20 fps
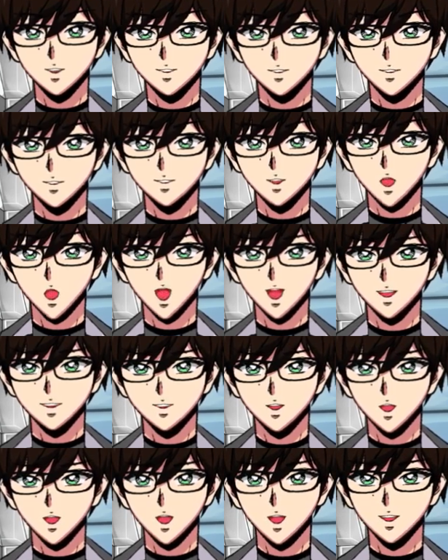And
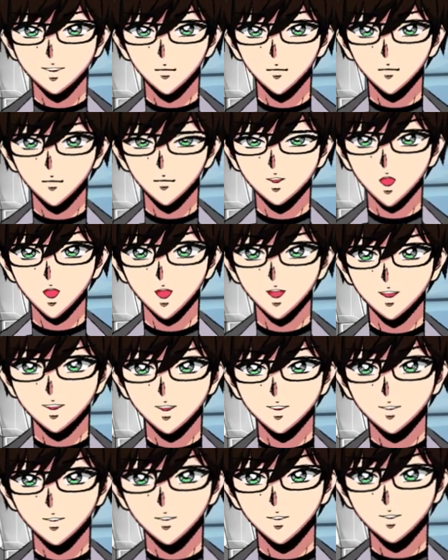then at the moment I
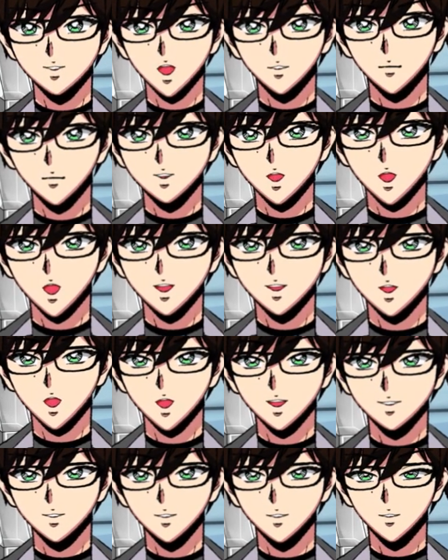run 3 Bloody
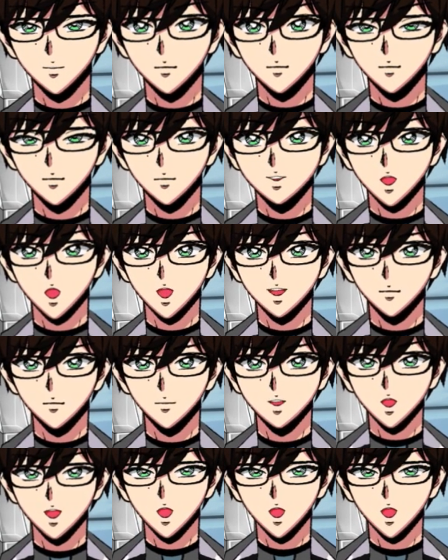Rain, which is basically